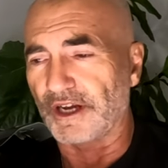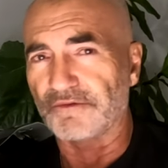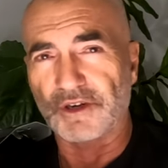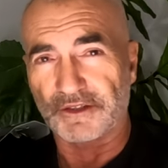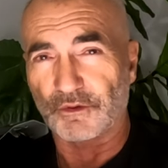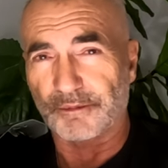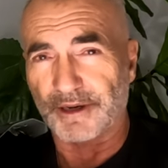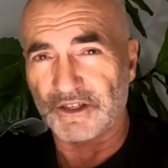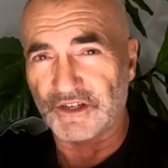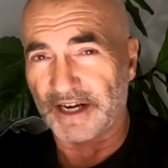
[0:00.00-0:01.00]
I really do
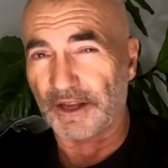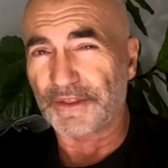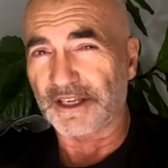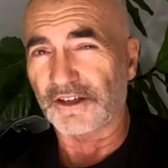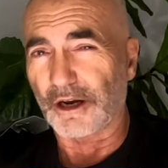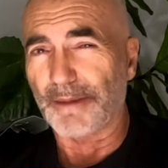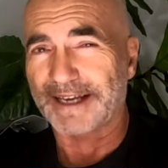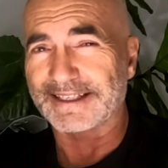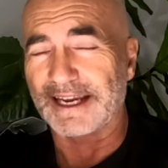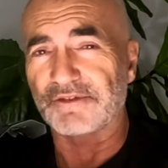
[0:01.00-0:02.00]
appreciate it. I think I got
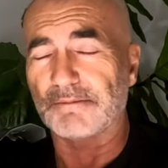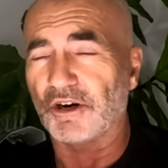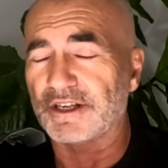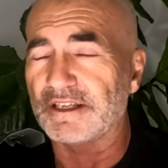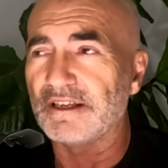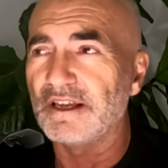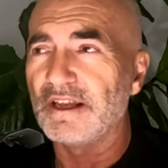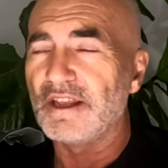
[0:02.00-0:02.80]
back to everybody.